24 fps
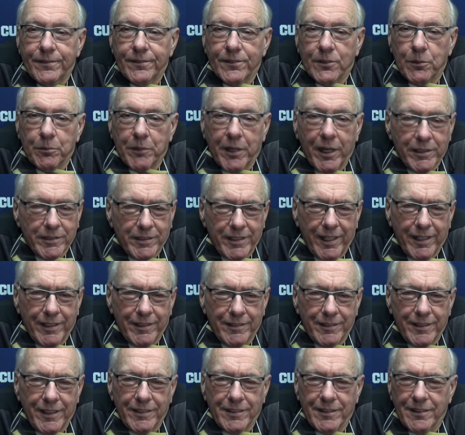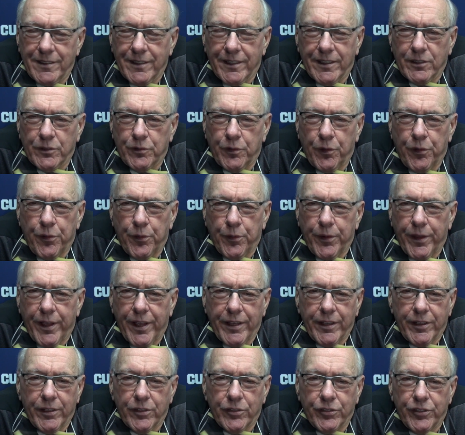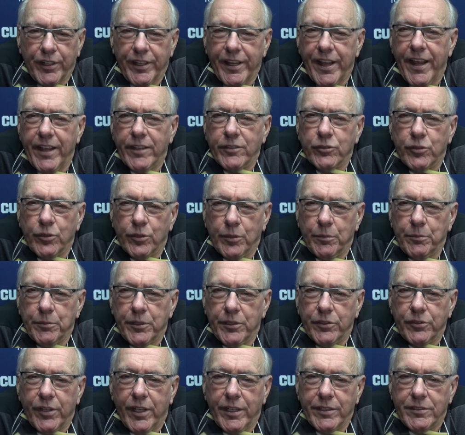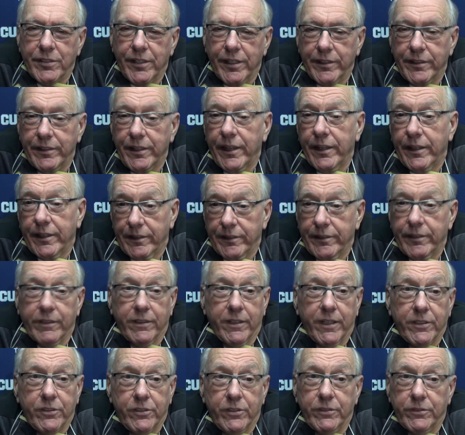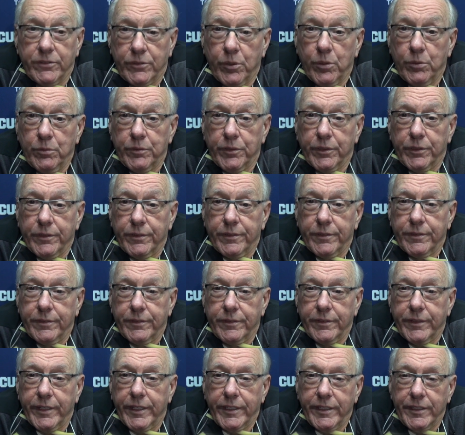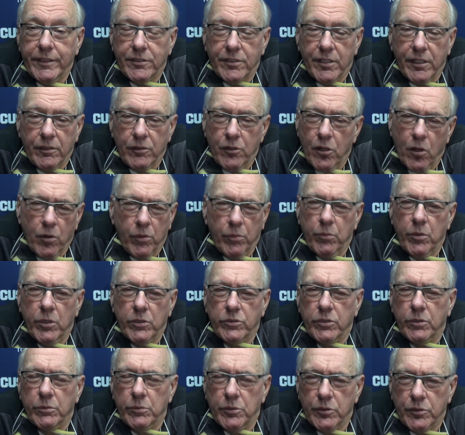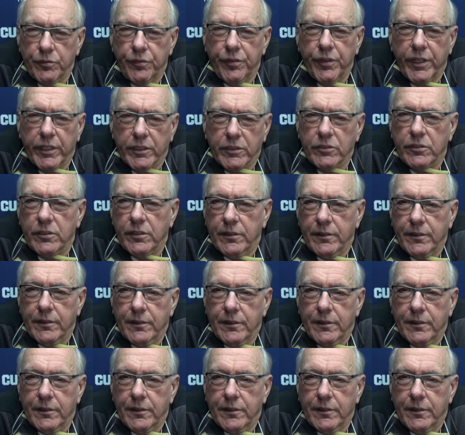Some guys had season tickets for 38 years. He canceled them because I said, the election is over. And he said, no, it wasn't. It was fixed.